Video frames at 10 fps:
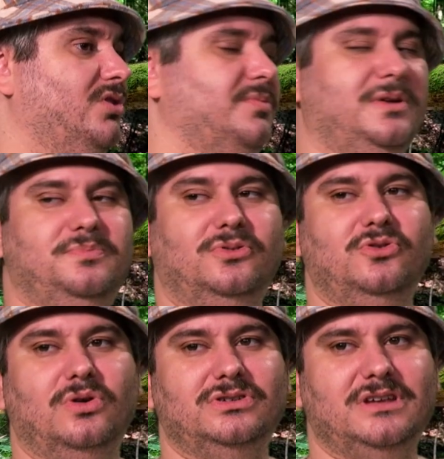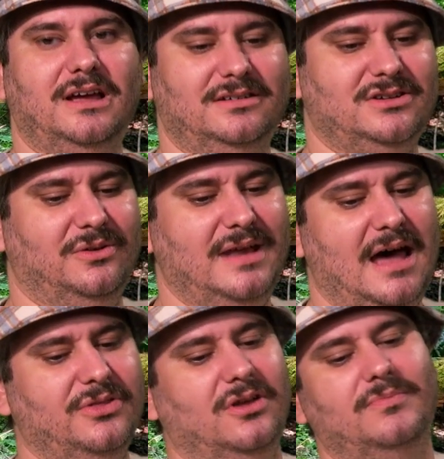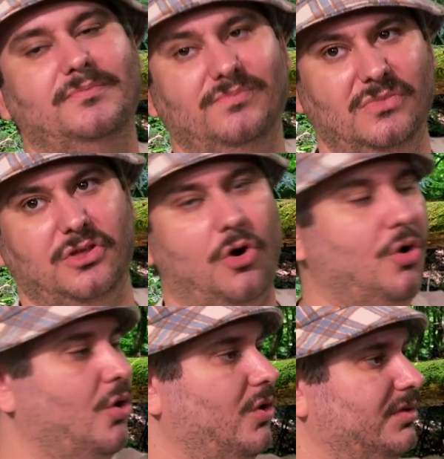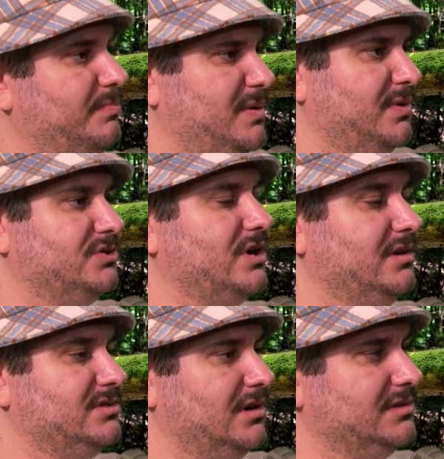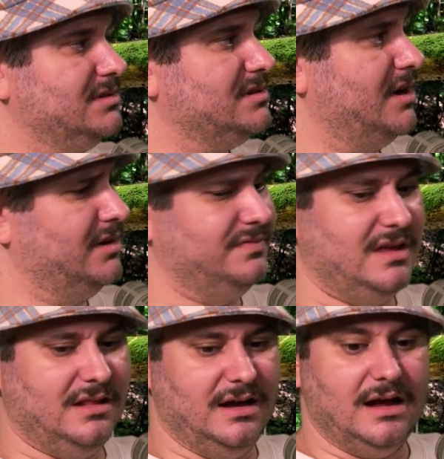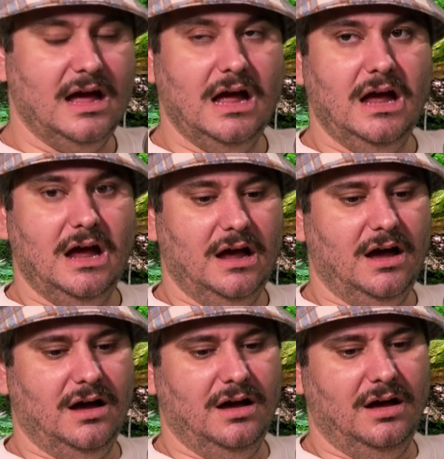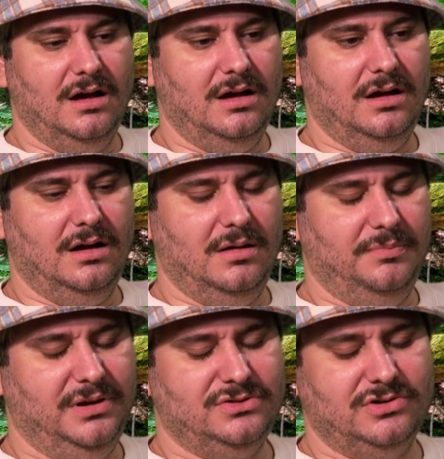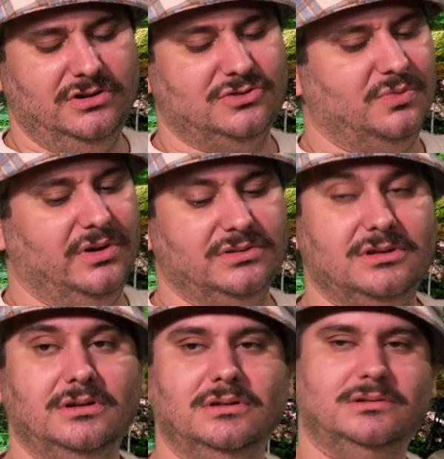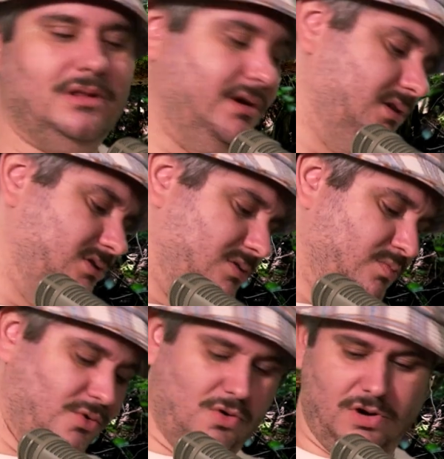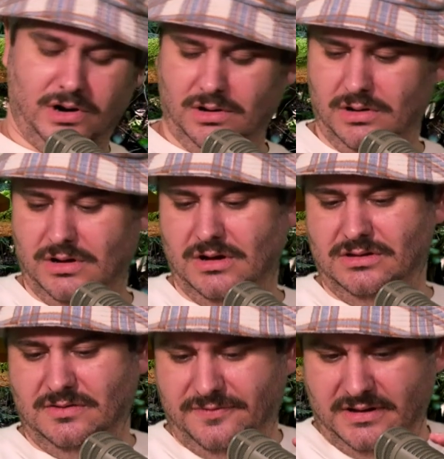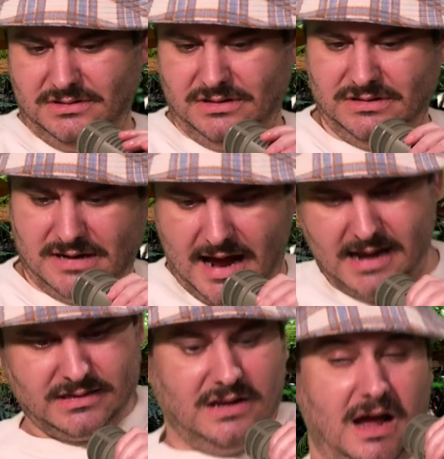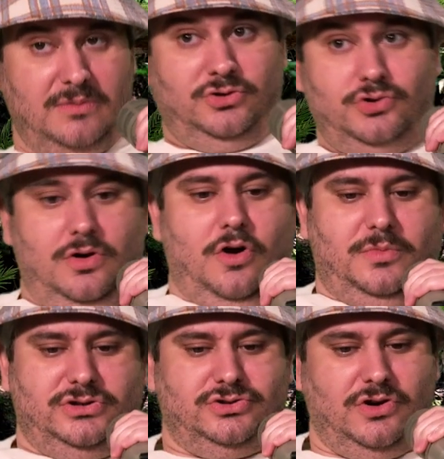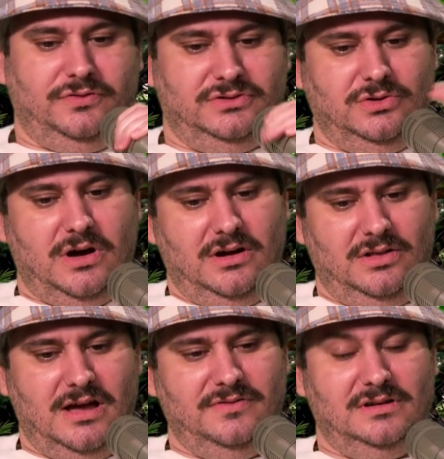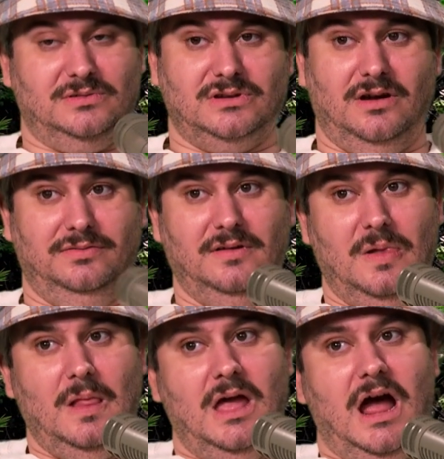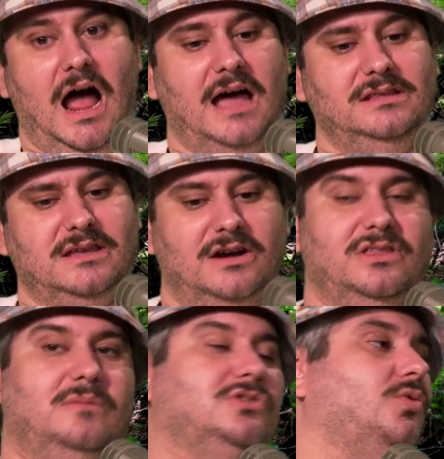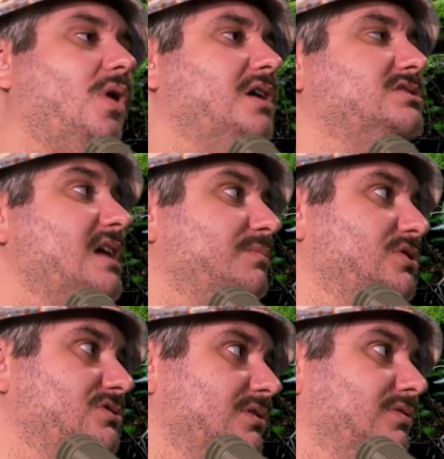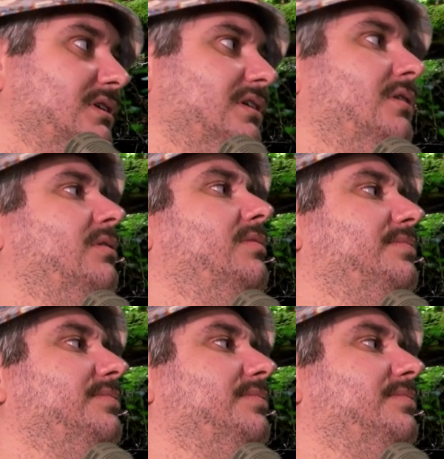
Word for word: the people who are saying so now the the whole people are trying to start this narrative that like uh, Patrice Wilson is like some poor defenseless guy that I almost drove to unaliving himself. I dare them to watch that music video